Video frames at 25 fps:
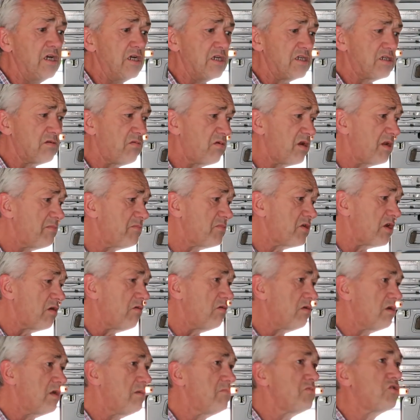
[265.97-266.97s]
So what
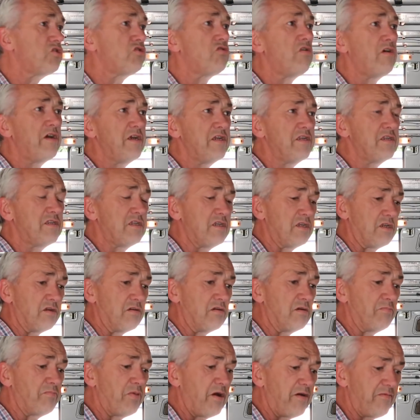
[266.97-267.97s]
I'm trying to
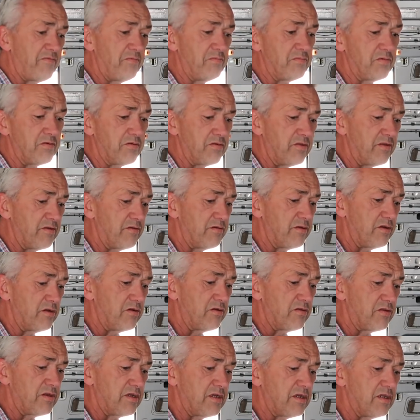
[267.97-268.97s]
do, apart from doing
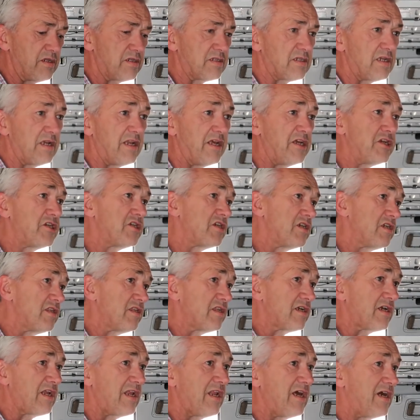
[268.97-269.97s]
the insulation and
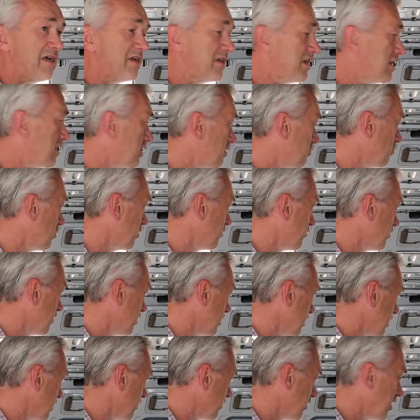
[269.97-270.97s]
the cladding and one thing
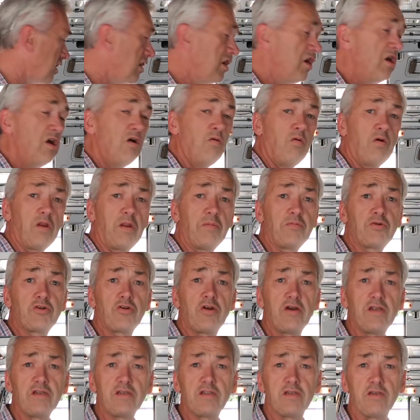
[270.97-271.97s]
and another, what I'm
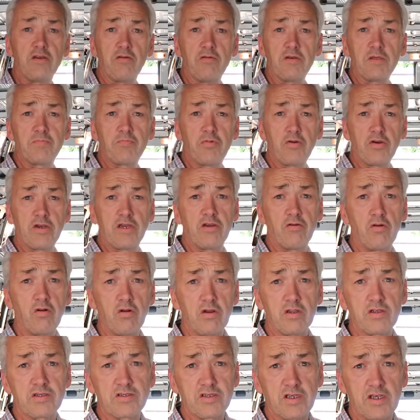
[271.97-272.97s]
trying to do is put in
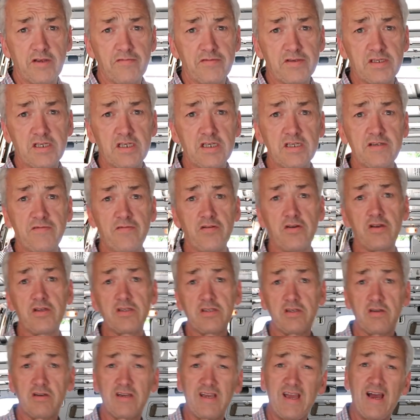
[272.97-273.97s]
all the services
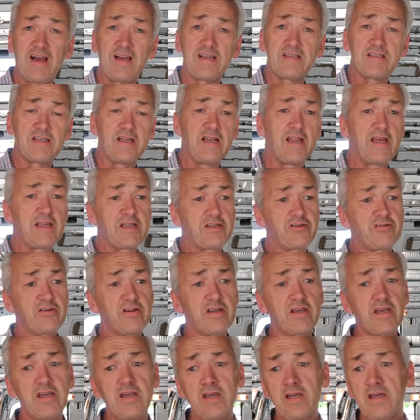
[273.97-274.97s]
first, so gas,
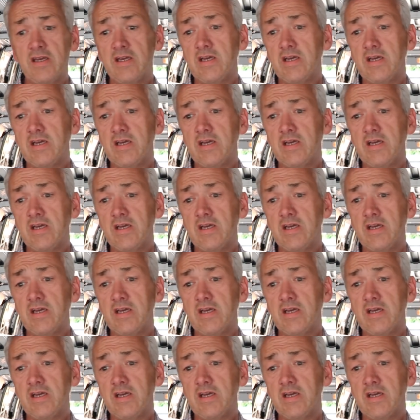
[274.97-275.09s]
electric